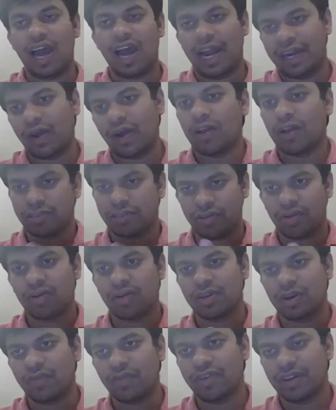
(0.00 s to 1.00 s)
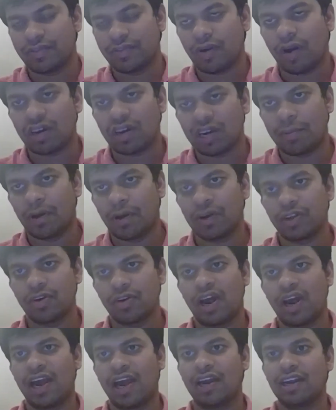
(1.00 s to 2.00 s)
and also, we talked about,
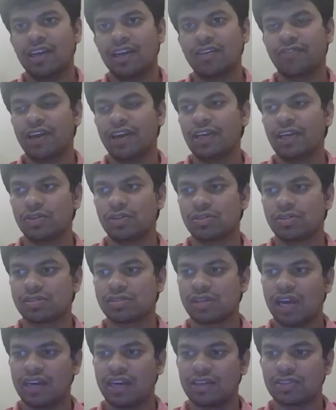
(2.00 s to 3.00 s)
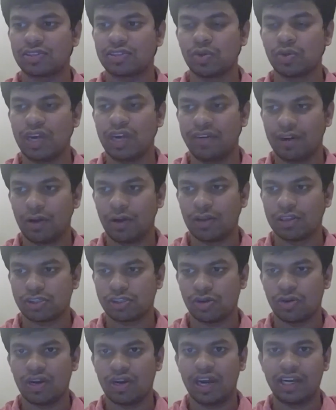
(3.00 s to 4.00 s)
handling failures at the school level
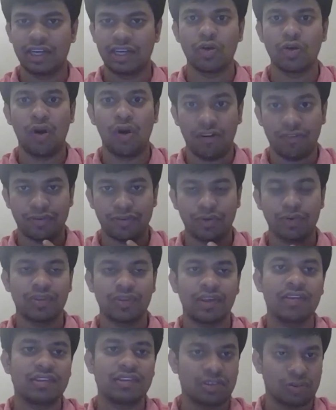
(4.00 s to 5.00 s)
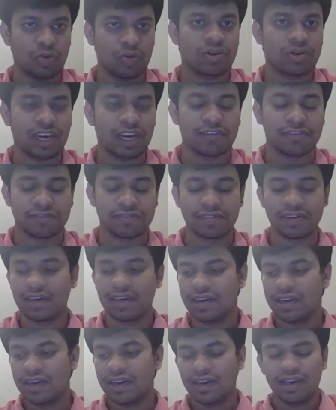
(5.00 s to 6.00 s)
also, letting go of few things is so tough.
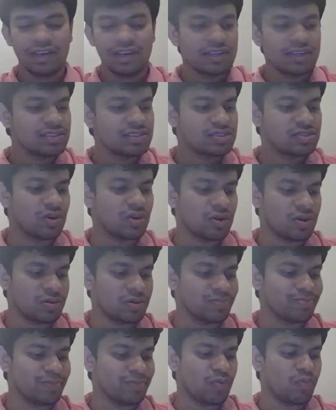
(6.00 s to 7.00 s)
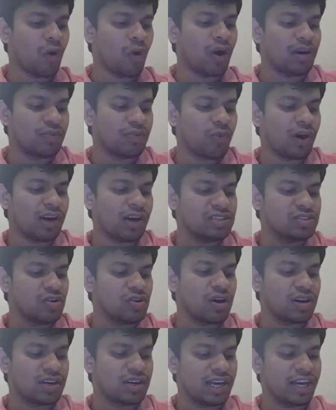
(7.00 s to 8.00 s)
So what is
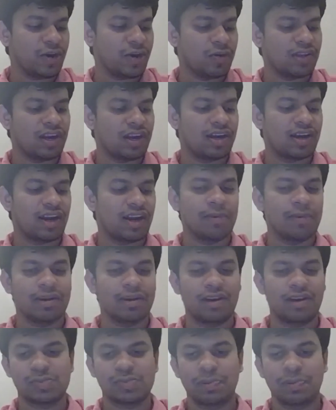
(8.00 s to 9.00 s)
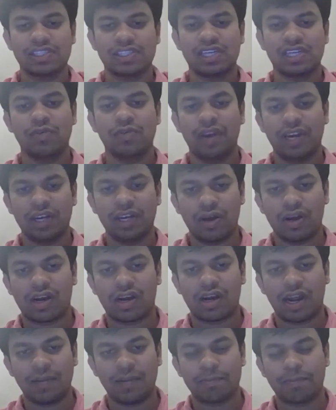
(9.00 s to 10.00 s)
your take on that? I mean, especially when you are
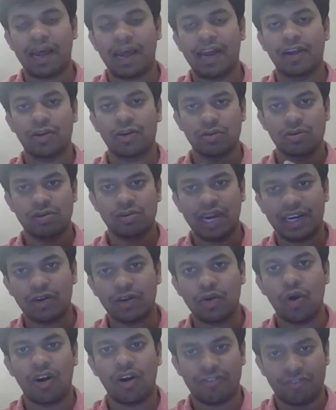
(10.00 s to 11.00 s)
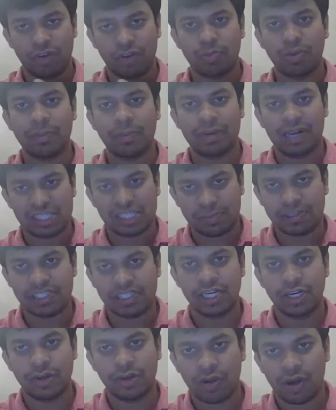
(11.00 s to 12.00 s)
planning to let go of few people,
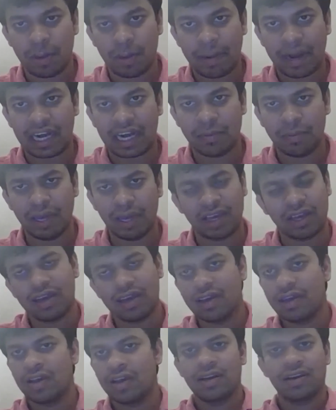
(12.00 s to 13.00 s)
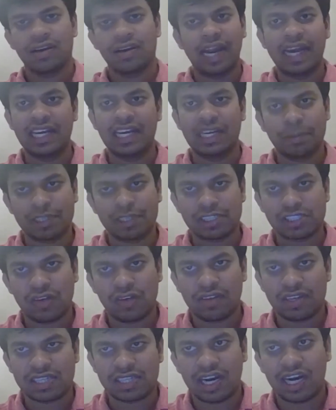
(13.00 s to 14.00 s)
especially during pandemic, 90% of
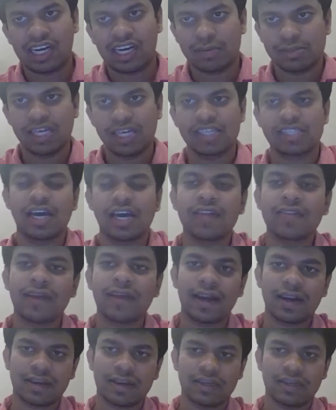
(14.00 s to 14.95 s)
the startups has done that.